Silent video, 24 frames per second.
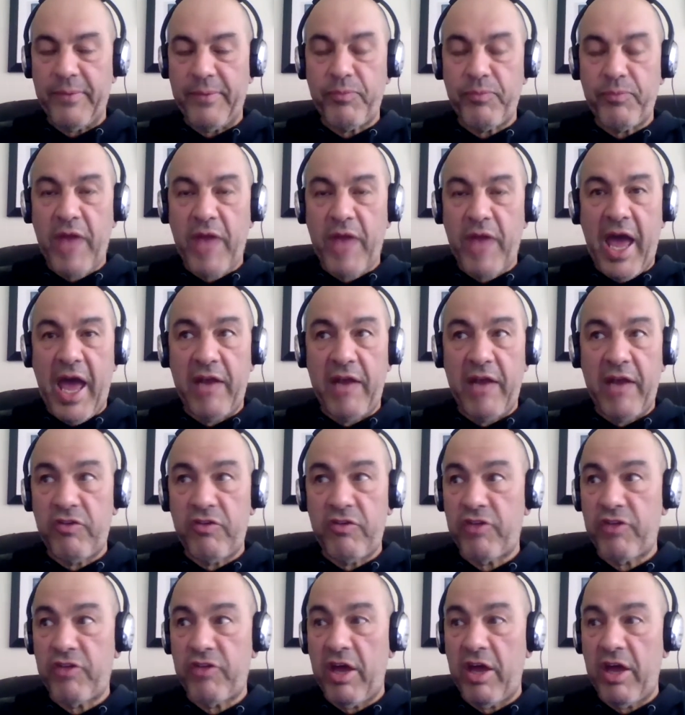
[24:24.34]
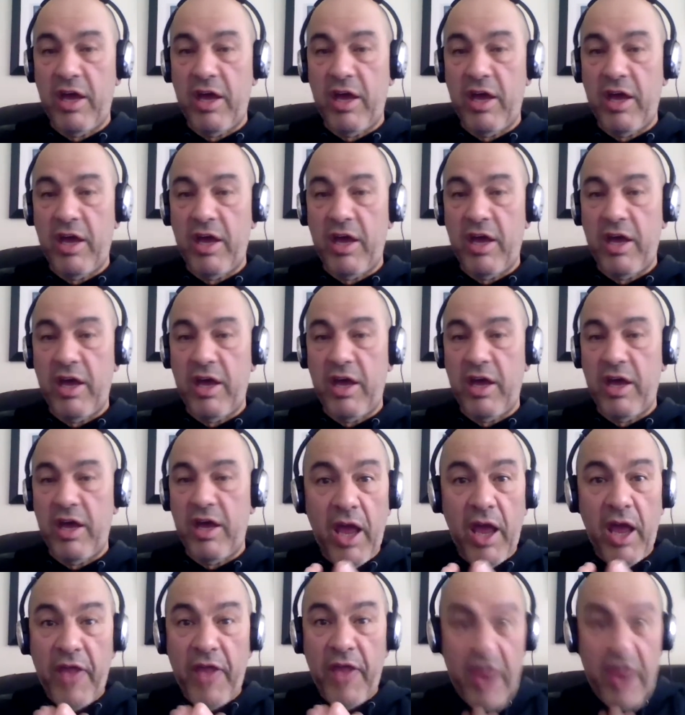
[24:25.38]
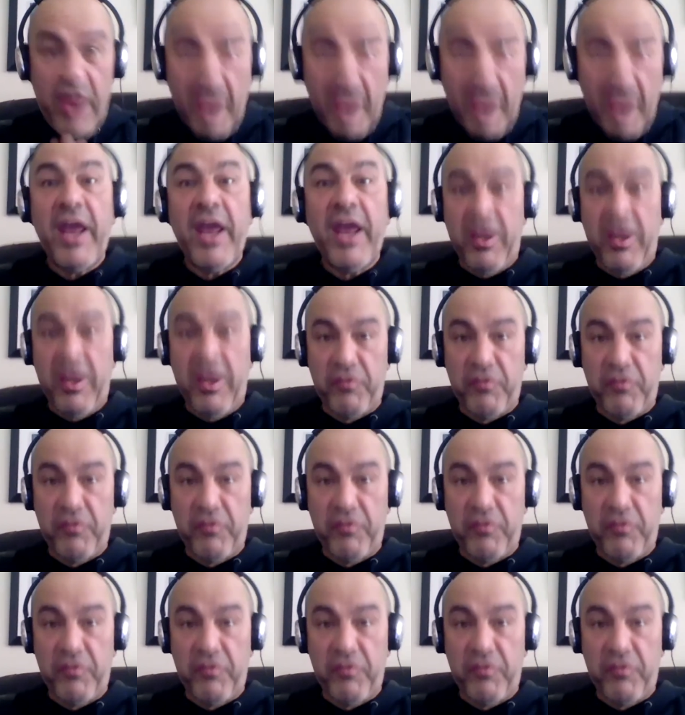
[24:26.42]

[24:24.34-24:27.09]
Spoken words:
And then I leave.